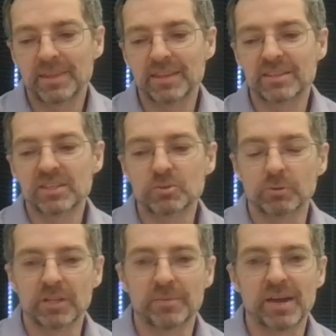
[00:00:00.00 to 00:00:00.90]
It doesn't
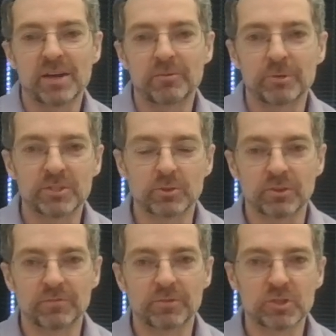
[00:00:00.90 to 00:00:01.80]
really matter if we sold
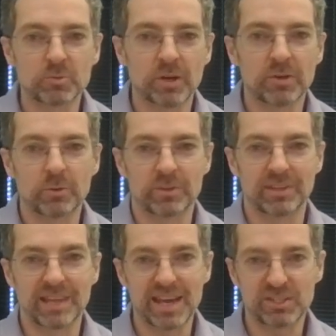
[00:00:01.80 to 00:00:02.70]
the first one or the
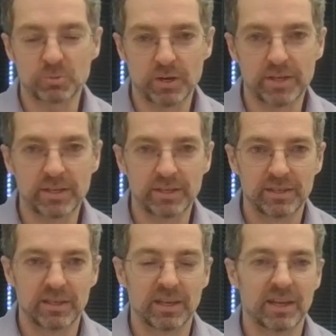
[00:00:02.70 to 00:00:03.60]
last one.
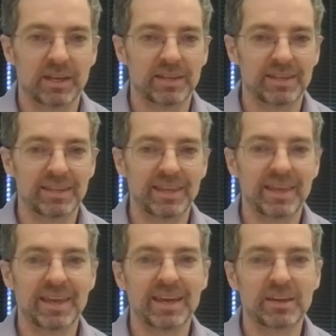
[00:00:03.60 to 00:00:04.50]

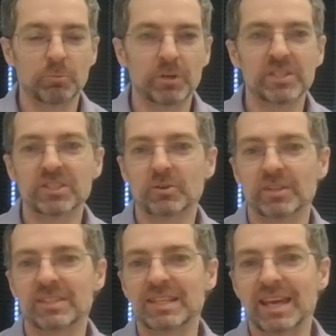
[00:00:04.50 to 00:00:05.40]
And we're just going
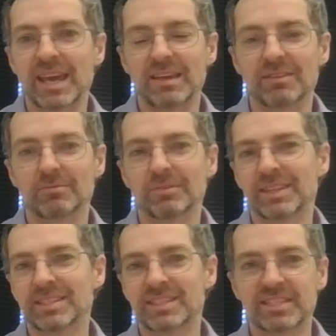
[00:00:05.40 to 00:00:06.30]
to say,
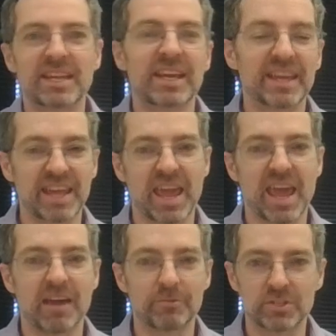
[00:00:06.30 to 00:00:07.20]
let's just take an
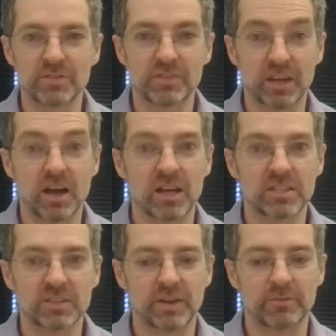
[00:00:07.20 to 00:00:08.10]
average of the
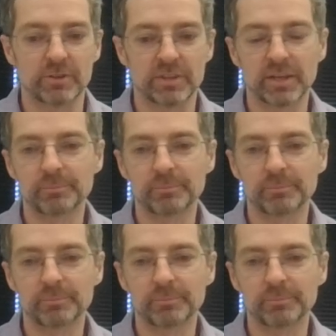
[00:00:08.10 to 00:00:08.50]
cost of everything.